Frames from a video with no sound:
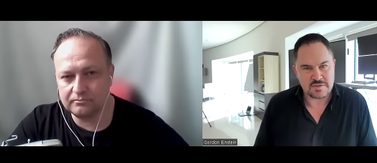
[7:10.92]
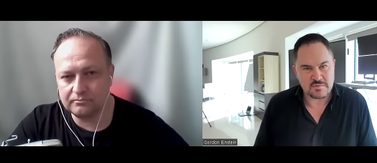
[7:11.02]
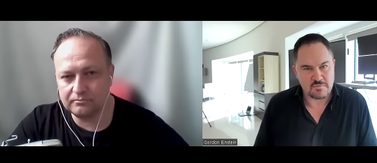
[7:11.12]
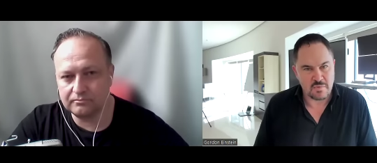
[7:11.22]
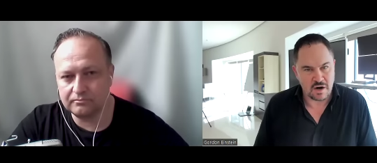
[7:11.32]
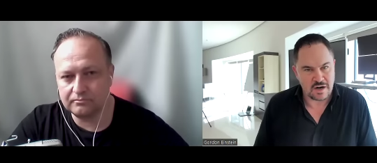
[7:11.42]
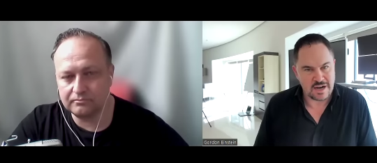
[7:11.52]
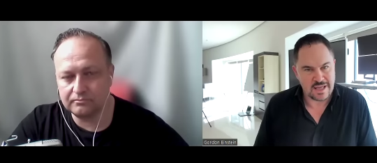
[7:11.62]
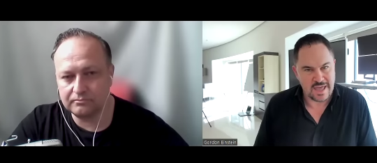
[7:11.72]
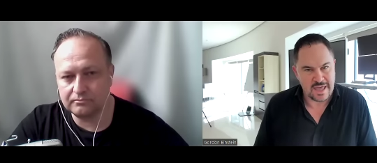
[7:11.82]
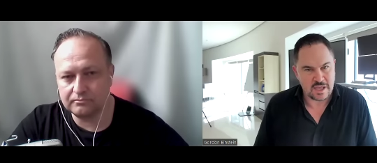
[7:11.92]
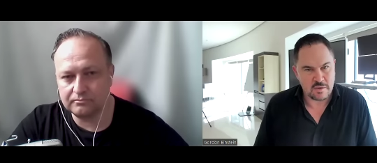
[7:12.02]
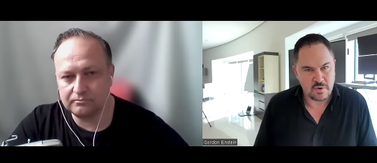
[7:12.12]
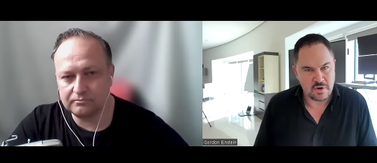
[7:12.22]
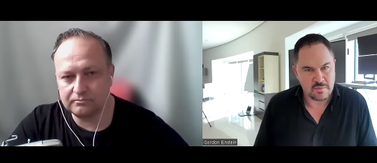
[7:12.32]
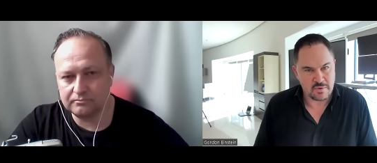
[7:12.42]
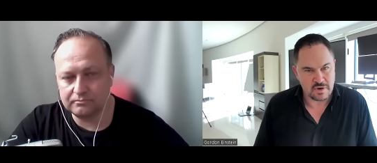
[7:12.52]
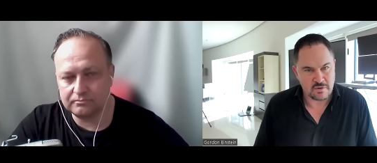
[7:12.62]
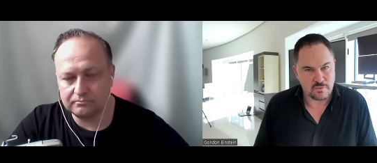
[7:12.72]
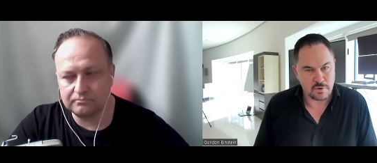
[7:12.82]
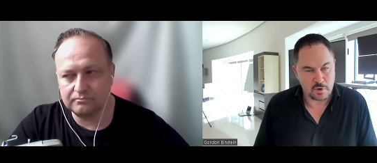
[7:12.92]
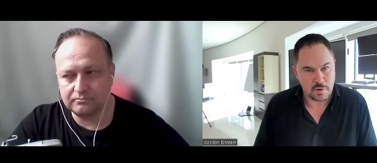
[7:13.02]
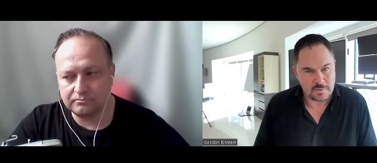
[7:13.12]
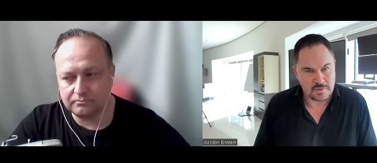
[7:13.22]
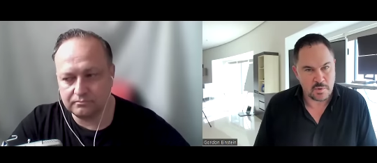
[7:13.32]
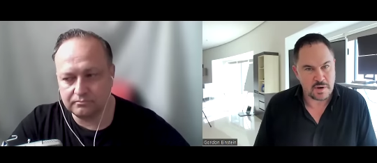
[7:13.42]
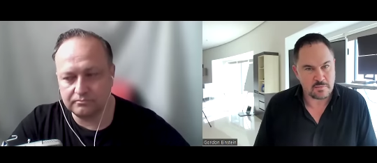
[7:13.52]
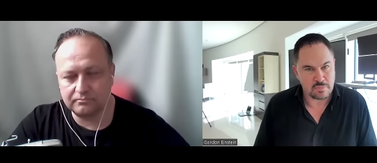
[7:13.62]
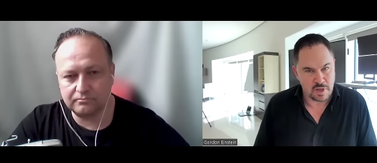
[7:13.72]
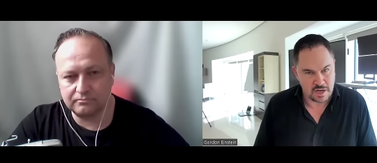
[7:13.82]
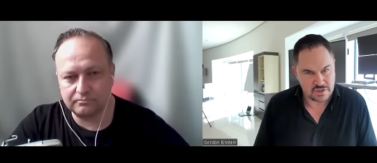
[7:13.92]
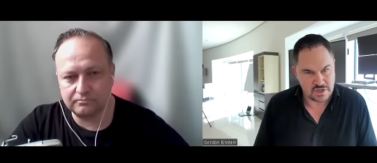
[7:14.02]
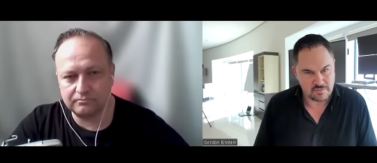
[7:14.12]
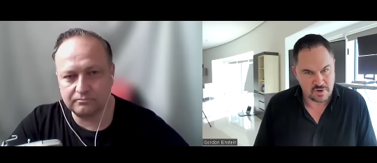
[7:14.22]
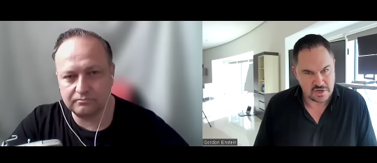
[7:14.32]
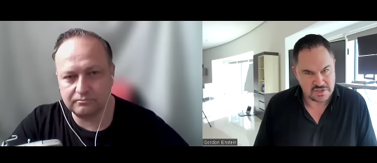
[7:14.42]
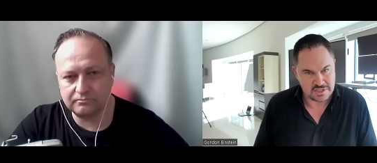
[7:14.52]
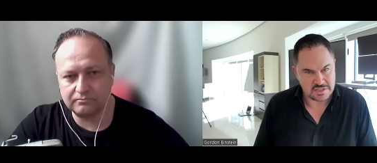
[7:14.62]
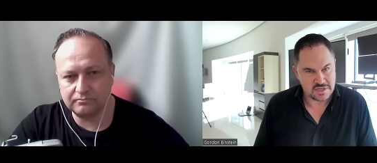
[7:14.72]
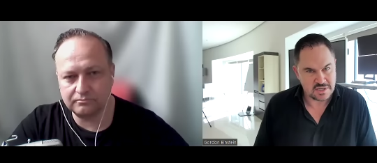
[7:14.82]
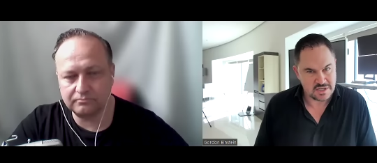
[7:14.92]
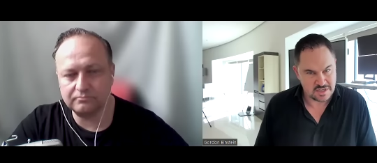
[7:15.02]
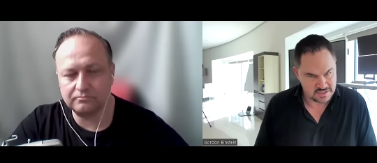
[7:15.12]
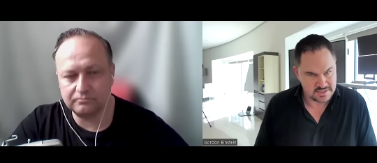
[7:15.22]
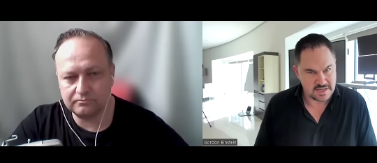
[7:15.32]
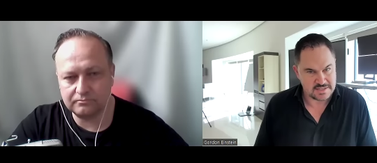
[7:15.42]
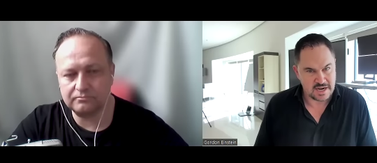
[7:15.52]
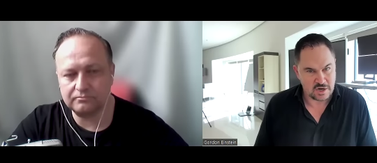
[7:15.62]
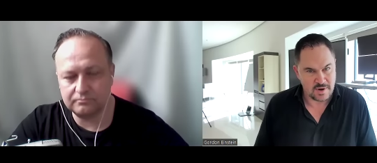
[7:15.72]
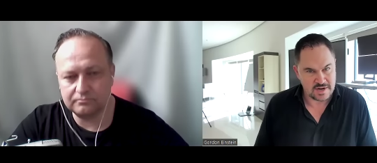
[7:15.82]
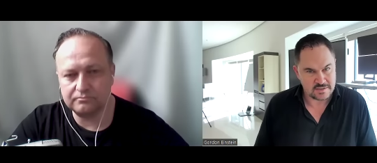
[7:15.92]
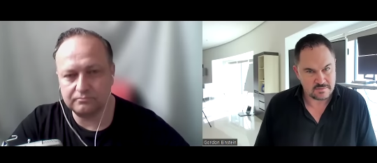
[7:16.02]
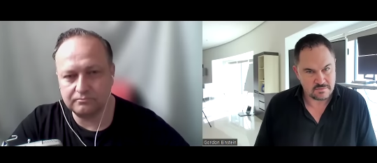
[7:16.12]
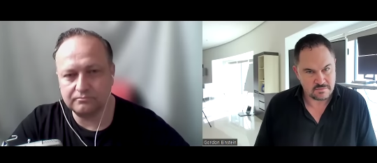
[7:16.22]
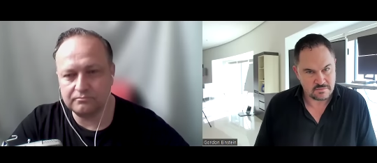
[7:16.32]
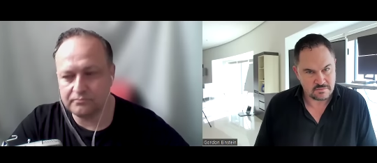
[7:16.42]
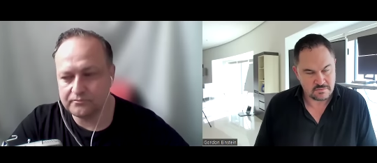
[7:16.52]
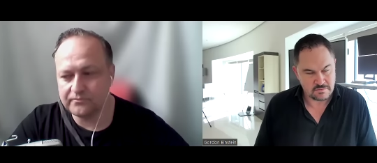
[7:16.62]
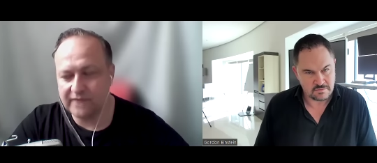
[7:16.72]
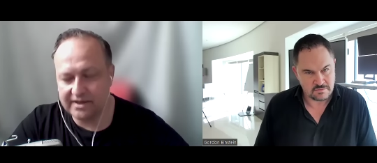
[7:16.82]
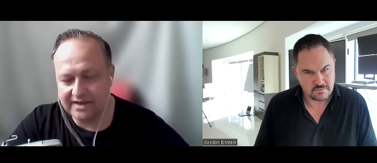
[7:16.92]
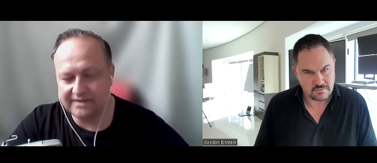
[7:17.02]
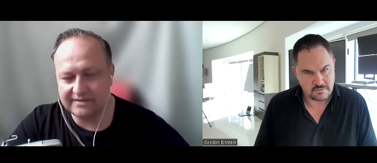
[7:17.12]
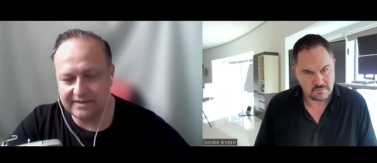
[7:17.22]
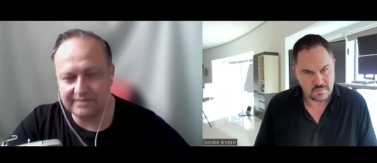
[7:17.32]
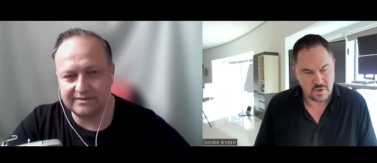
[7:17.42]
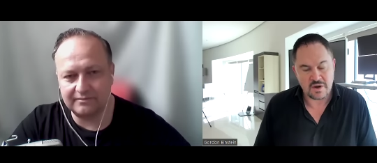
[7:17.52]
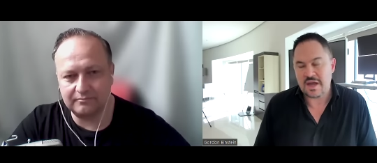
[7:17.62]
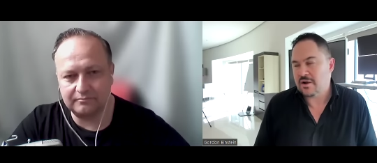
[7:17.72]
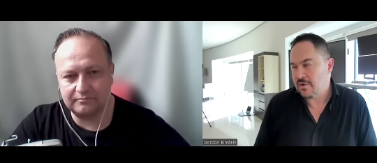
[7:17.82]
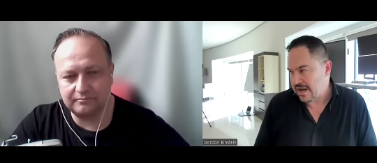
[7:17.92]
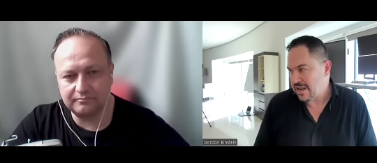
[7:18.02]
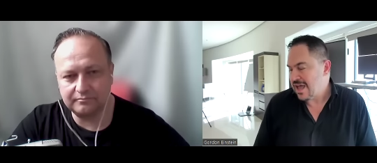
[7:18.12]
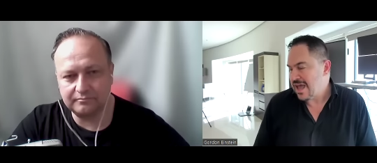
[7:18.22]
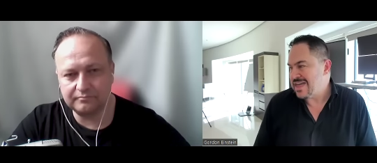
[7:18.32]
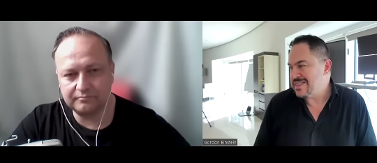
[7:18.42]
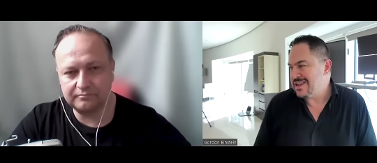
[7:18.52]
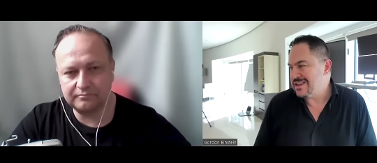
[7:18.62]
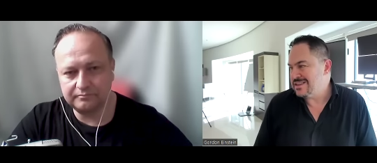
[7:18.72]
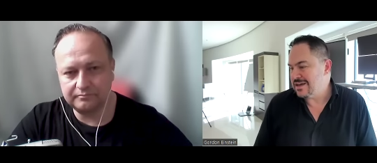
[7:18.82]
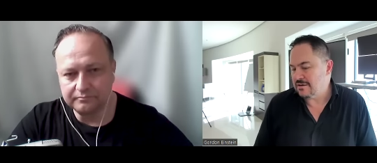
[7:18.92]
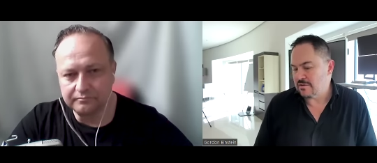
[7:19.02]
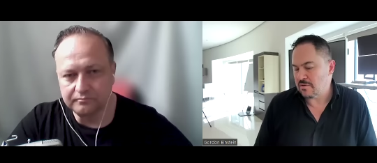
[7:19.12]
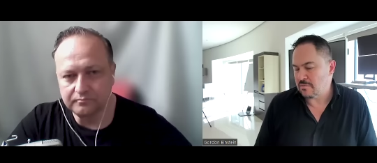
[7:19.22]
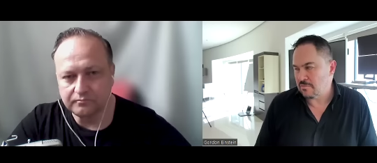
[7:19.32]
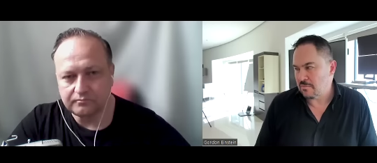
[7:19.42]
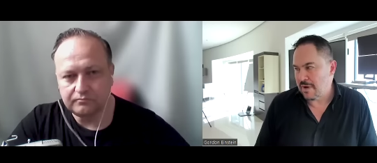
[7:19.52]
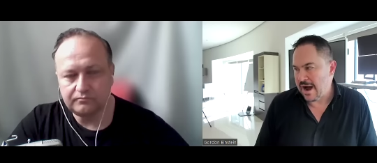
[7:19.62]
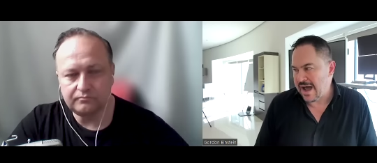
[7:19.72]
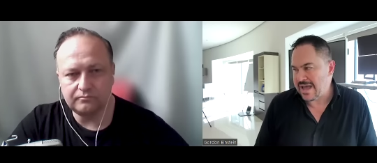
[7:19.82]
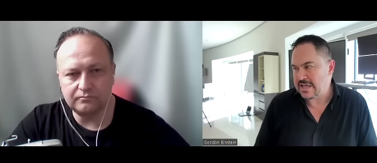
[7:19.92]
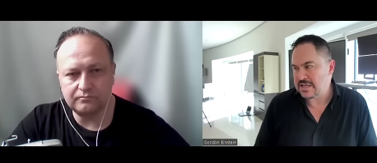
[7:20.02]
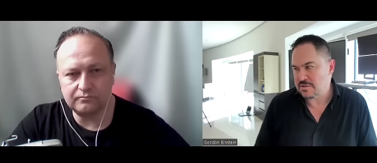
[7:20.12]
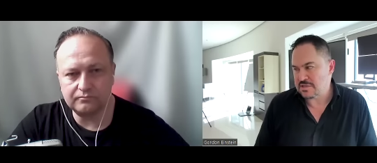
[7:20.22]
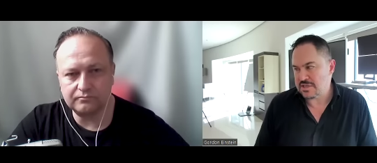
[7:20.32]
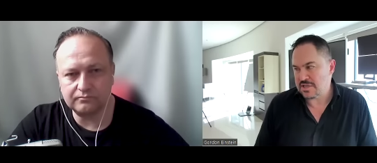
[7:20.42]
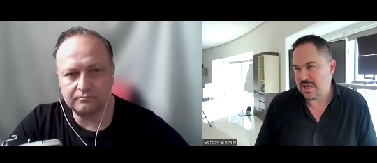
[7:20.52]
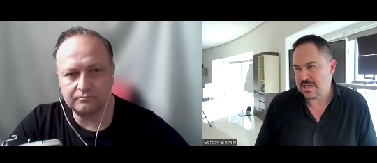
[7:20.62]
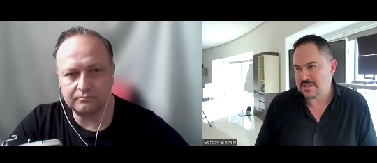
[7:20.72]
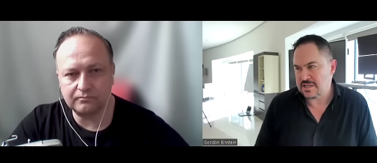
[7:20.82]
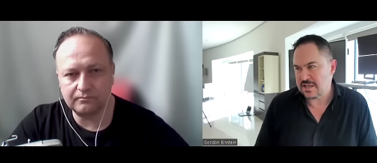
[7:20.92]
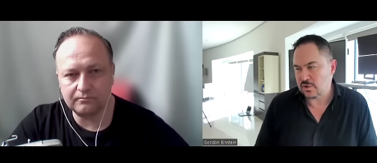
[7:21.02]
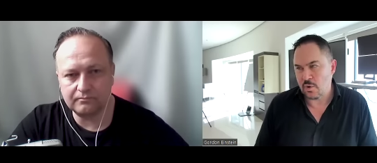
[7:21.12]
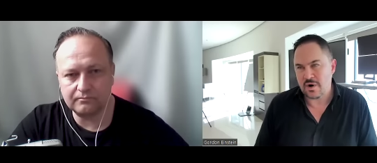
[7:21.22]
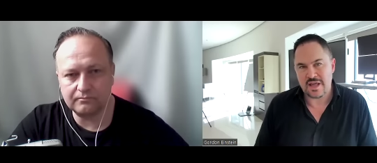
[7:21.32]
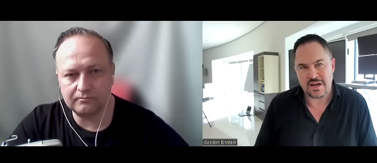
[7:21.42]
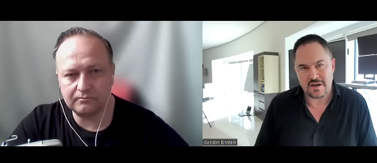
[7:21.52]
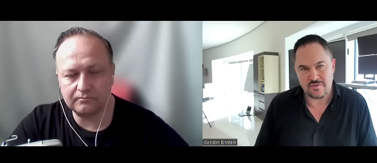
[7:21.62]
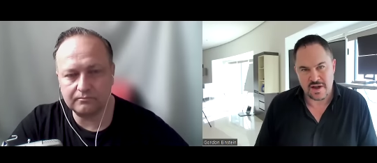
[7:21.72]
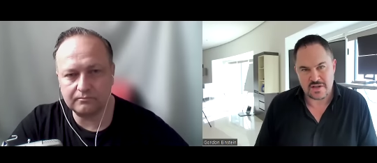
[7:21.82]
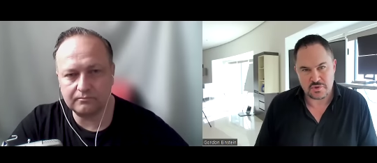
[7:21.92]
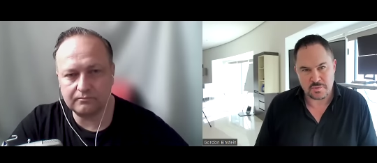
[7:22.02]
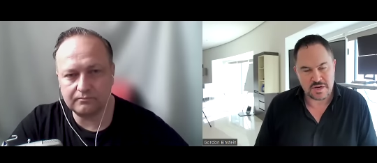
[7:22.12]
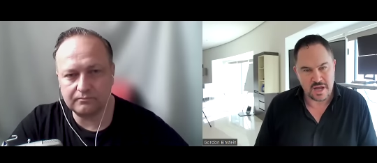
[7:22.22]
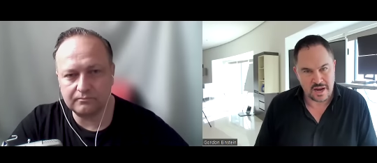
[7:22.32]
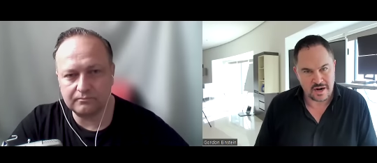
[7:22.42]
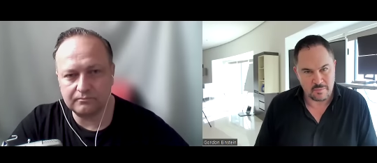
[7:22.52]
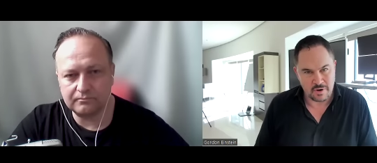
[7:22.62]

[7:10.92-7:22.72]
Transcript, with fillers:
Speaker 1: comes to marketing and community building for crypto and blockchain projects. Is is that correct?
Speaker 2: Yes, yes. Okay, great.
Speaker 1: And then the my experience as a lawyer and advisor, but not a